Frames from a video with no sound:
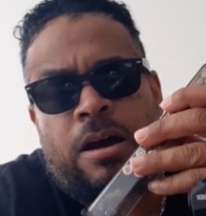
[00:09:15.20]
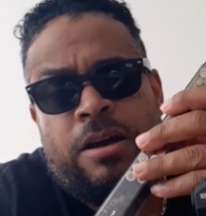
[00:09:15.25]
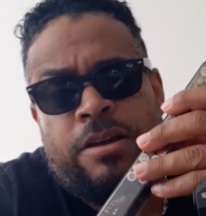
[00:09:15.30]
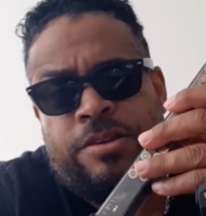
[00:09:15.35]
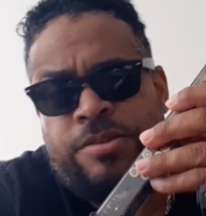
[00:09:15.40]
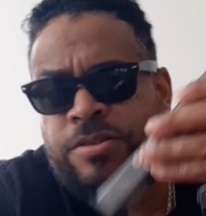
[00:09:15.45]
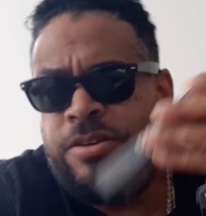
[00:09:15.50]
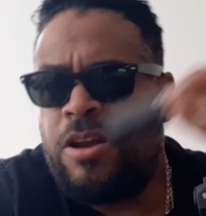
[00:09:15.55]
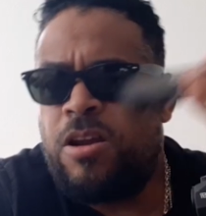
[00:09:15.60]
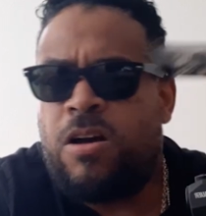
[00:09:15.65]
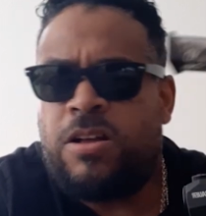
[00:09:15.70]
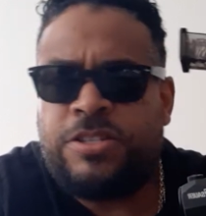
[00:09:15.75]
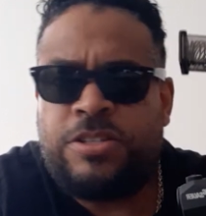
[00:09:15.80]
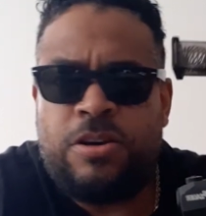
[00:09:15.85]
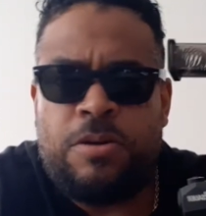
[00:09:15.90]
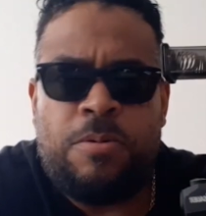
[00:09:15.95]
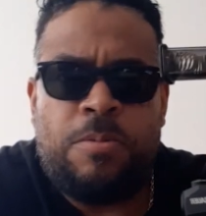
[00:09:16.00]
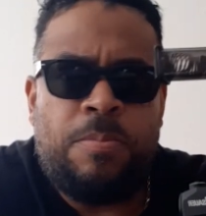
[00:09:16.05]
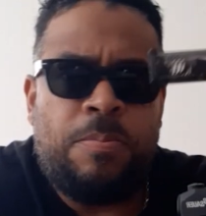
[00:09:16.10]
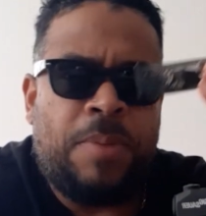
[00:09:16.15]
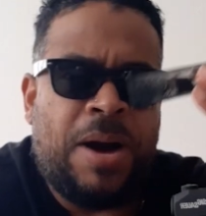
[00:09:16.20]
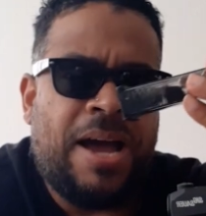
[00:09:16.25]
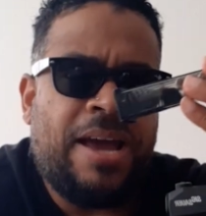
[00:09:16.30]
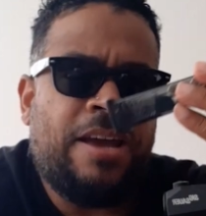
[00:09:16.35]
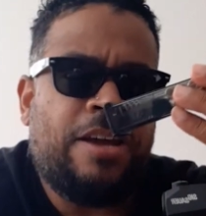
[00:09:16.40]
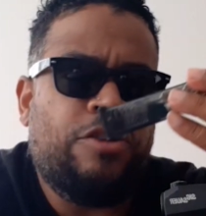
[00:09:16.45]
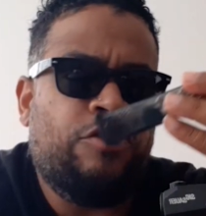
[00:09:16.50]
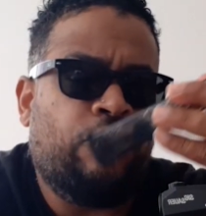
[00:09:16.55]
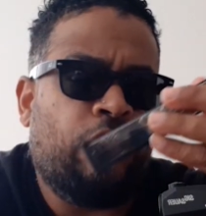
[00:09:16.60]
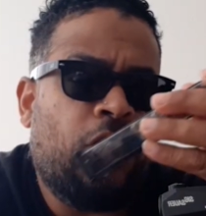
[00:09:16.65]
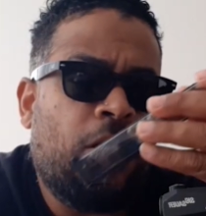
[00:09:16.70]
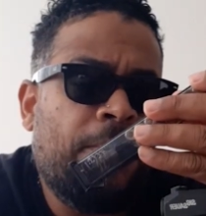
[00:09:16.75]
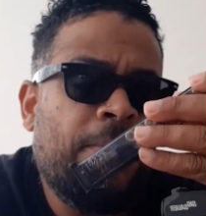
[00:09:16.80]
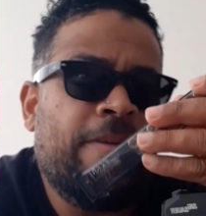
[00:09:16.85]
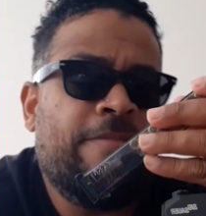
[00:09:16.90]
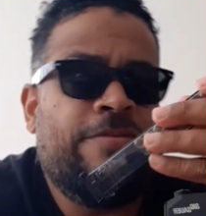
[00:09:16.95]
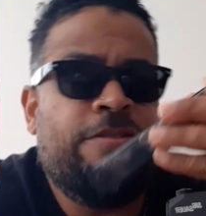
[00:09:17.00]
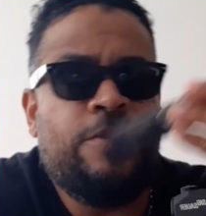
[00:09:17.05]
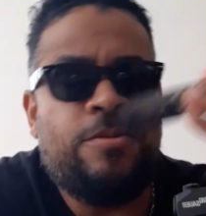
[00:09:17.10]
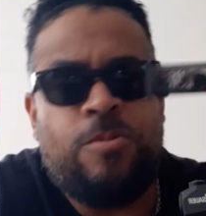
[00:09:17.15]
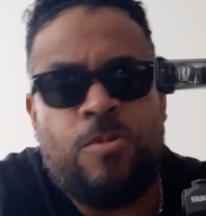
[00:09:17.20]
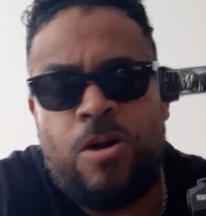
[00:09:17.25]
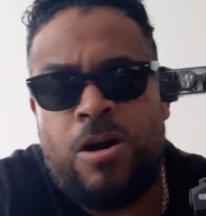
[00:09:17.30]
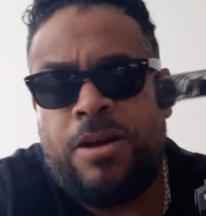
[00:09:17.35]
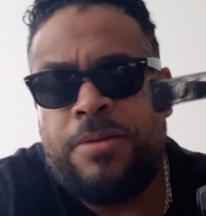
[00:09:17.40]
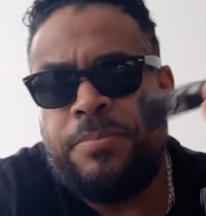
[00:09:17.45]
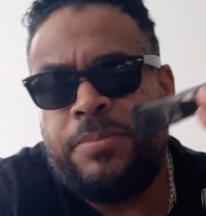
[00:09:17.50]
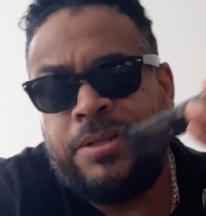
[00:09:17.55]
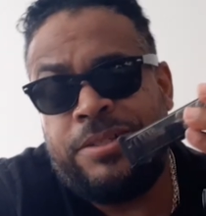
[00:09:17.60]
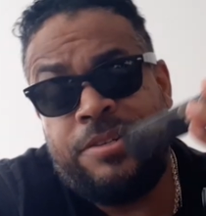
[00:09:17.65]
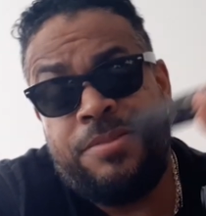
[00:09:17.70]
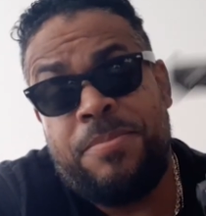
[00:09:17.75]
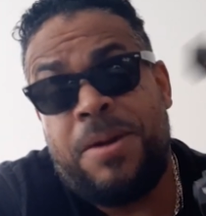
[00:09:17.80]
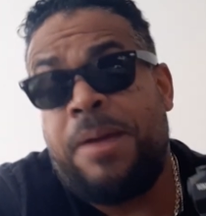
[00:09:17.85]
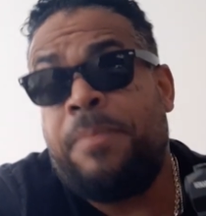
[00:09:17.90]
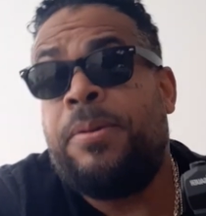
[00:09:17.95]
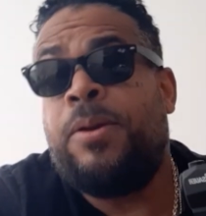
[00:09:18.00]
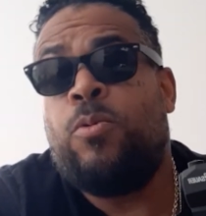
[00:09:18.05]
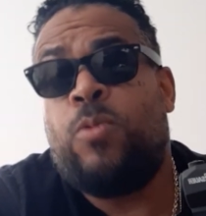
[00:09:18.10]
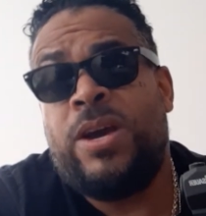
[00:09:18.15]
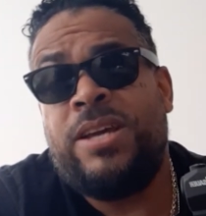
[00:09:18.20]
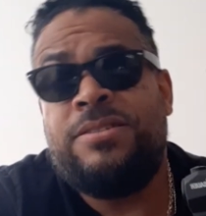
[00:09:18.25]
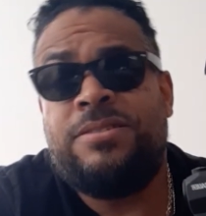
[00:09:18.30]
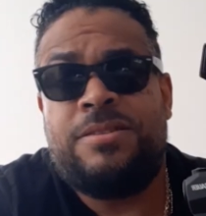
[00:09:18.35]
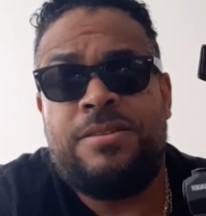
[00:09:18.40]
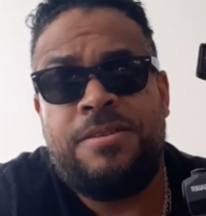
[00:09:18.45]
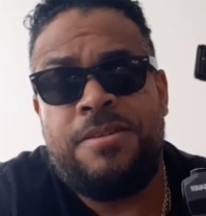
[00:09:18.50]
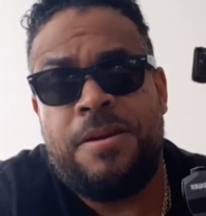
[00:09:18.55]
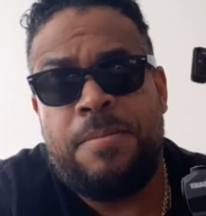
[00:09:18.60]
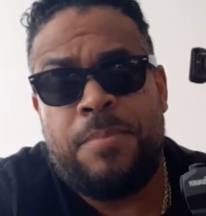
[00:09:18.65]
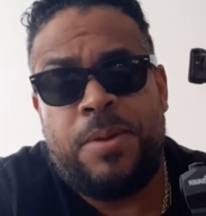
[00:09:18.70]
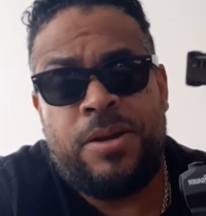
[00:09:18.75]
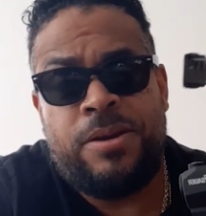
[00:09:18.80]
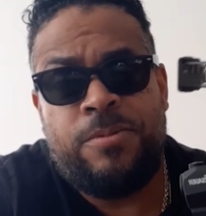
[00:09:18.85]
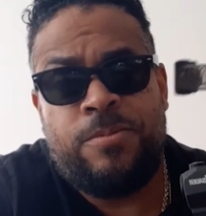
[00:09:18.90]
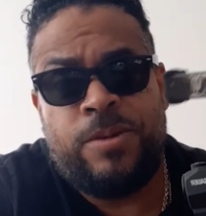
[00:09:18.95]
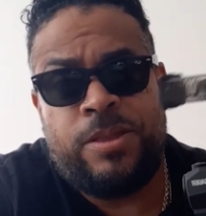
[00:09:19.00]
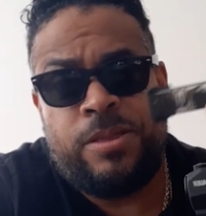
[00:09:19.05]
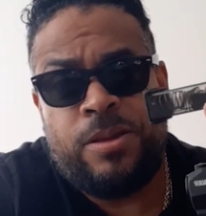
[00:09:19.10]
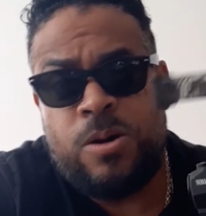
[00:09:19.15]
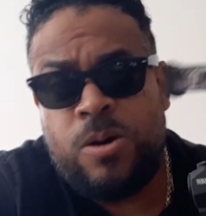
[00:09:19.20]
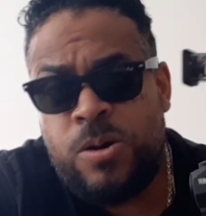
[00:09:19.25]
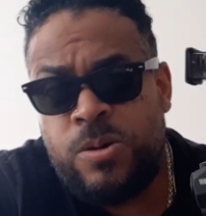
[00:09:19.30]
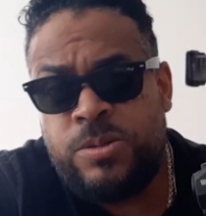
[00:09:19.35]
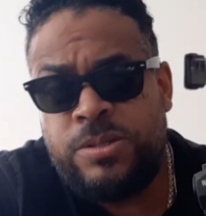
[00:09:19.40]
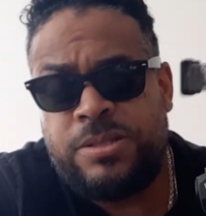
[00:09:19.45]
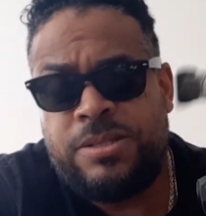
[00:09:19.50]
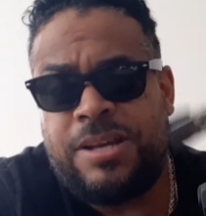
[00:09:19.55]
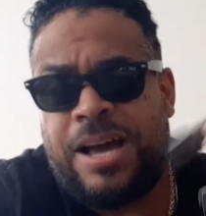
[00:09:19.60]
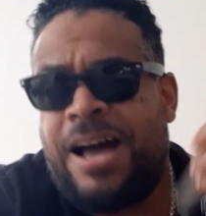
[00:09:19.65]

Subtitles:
You could also buy a drum if you want, but you might be wasting your money with those.